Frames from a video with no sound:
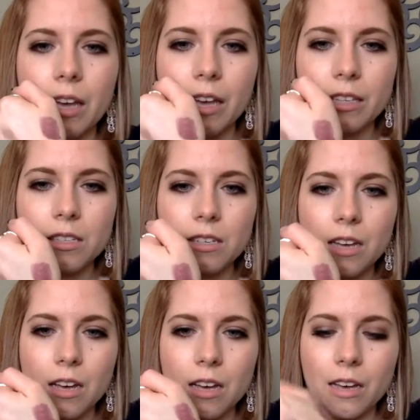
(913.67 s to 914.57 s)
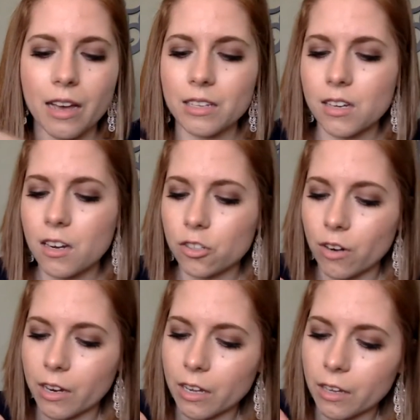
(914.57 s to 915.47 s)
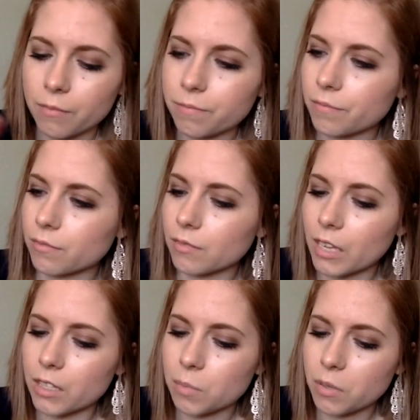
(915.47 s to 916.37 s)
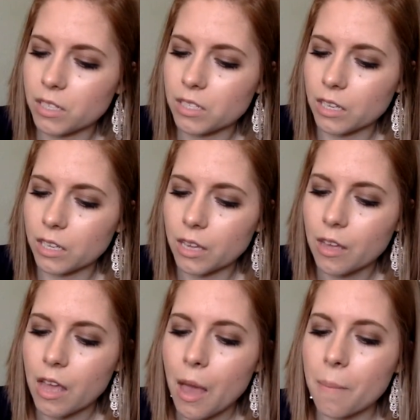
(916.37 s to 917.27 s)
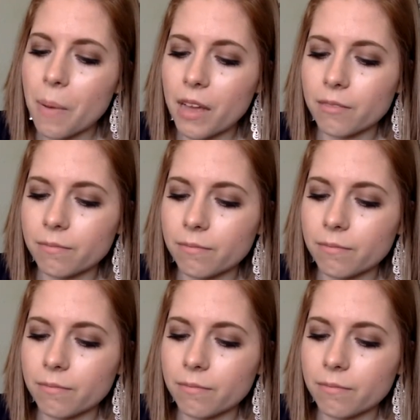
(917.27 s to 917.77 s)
It has not dried yet. It's pretty sticky. But